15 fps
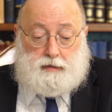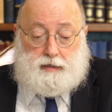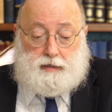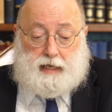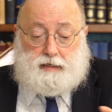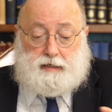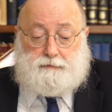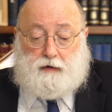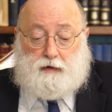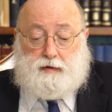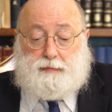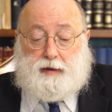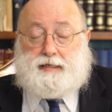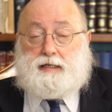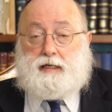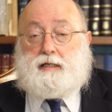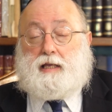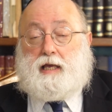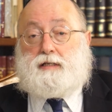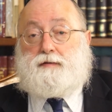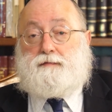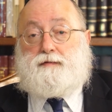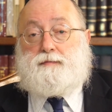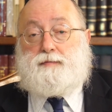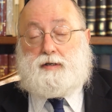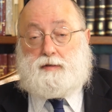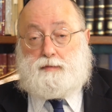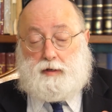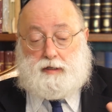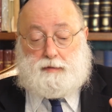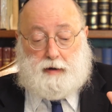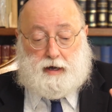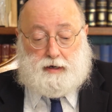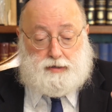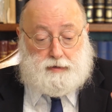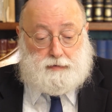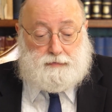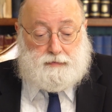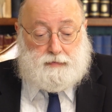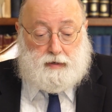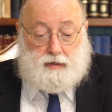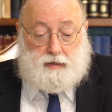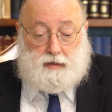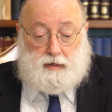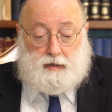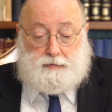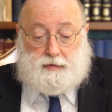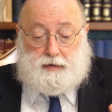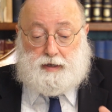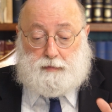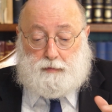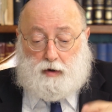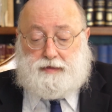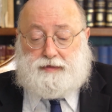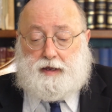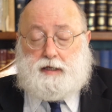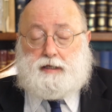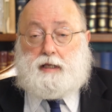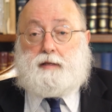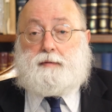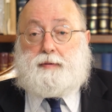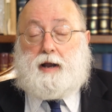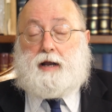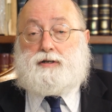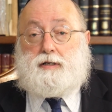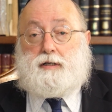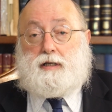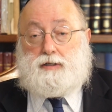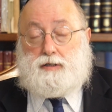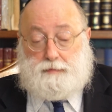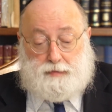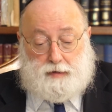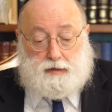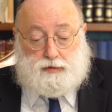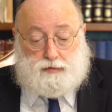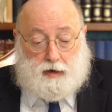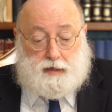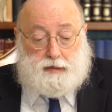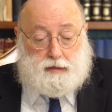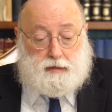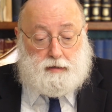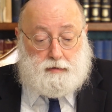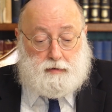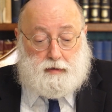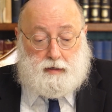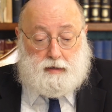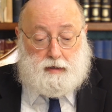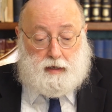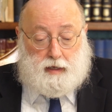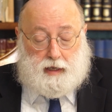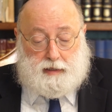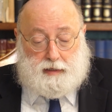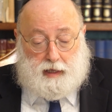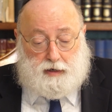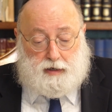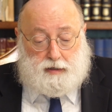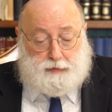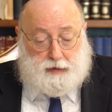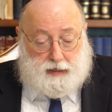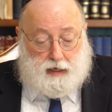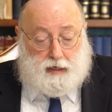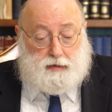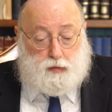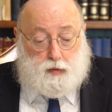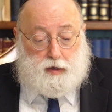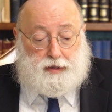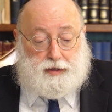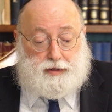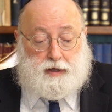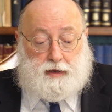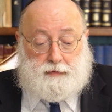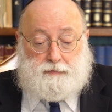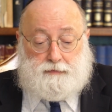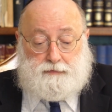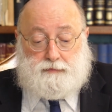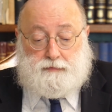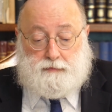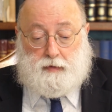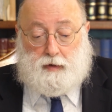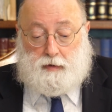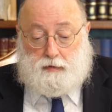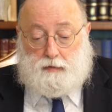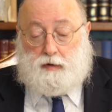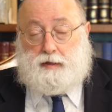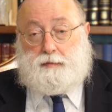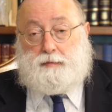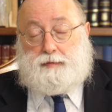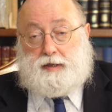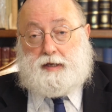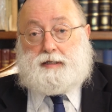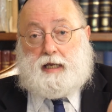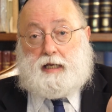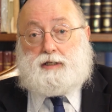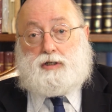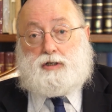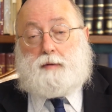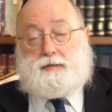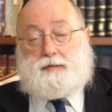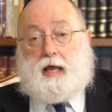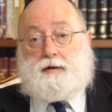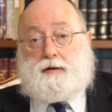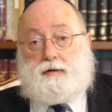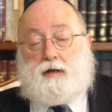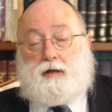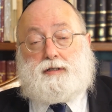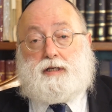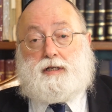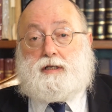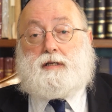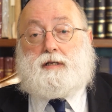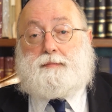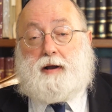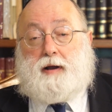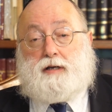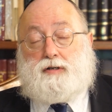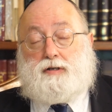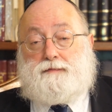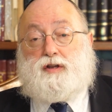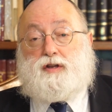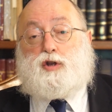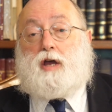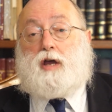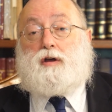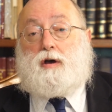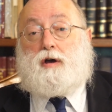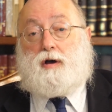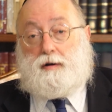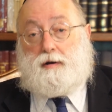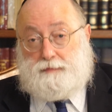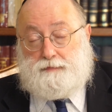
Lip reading: That's a very basic lesson from this week's Parsha. But there are more things on the Parsha that should be addressed. And let us begin with one of the things that jumps out at us. This is the Parsha of the Teichacha.